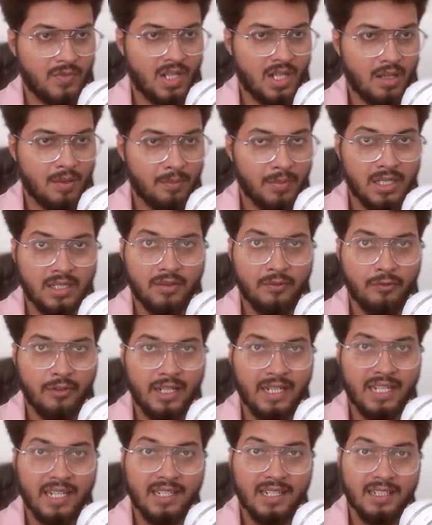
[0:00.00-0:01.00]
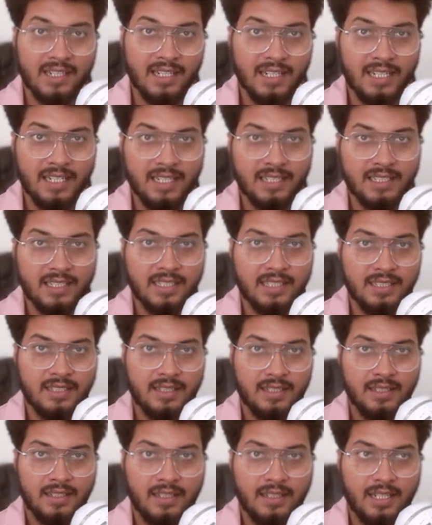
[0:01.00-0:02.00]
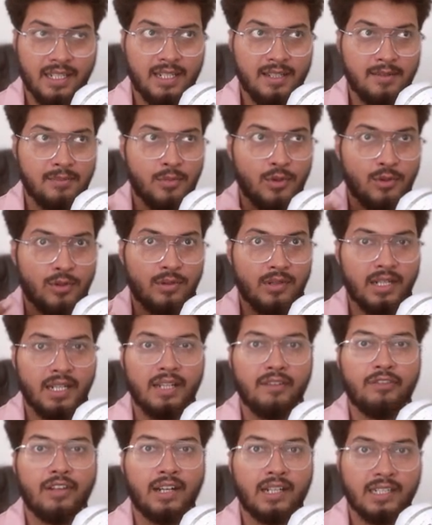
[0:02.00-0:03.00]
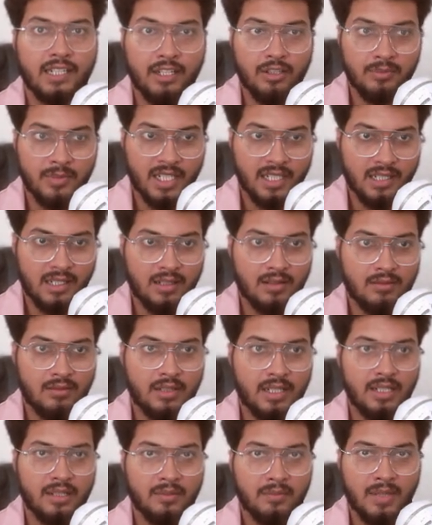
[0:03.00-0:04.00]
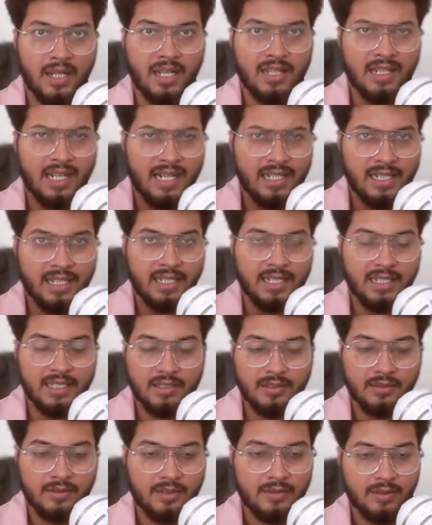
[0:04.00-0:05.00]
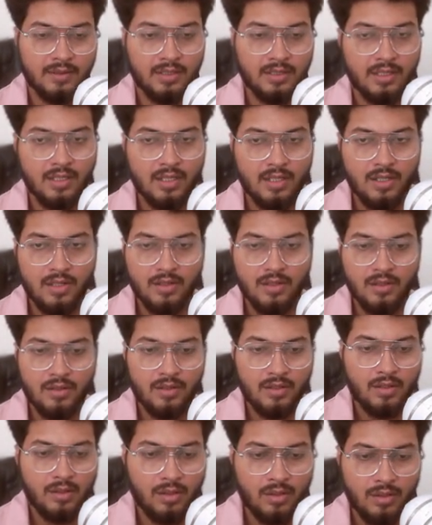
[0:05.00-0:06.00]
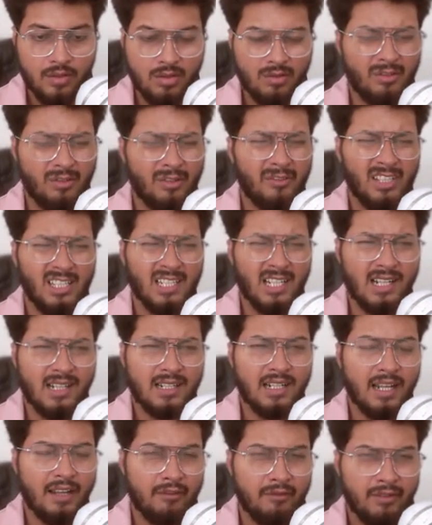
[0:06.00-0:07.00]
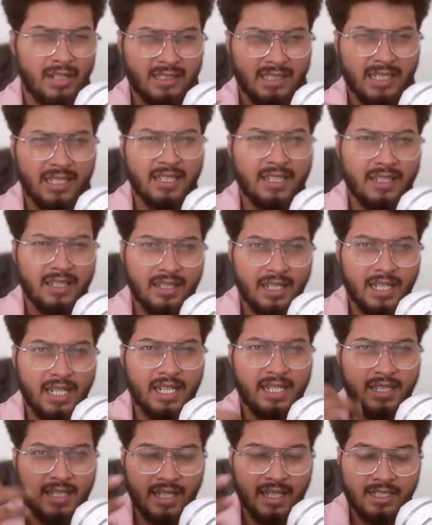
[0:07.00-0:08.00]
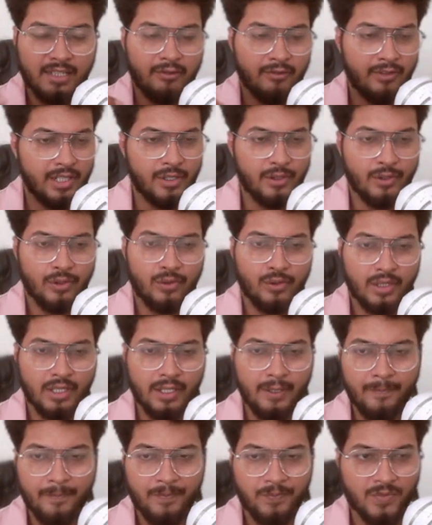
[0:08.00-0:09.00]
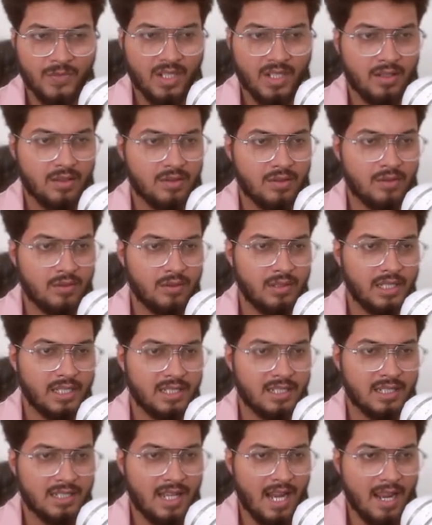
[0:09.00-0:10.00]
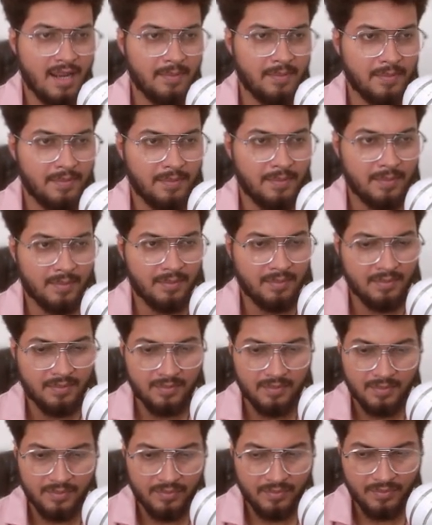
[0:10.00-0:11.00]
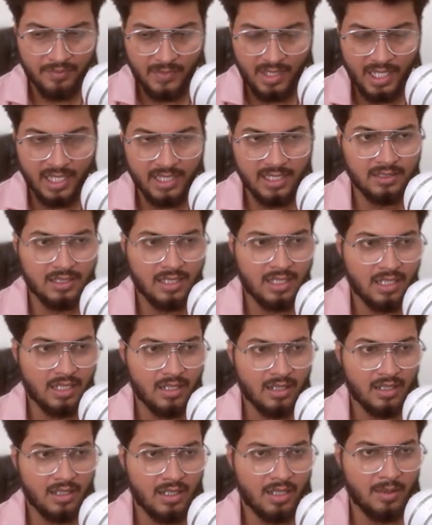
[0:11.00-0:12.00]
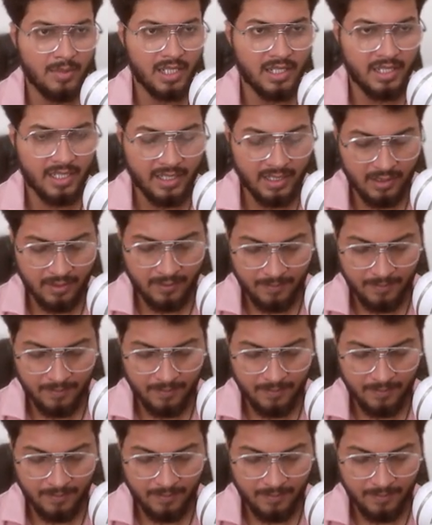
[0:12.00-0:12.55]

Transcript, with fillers: but we can create it in more effective manner okay by guiding it so we will learn everything in next video okay so let's type another command here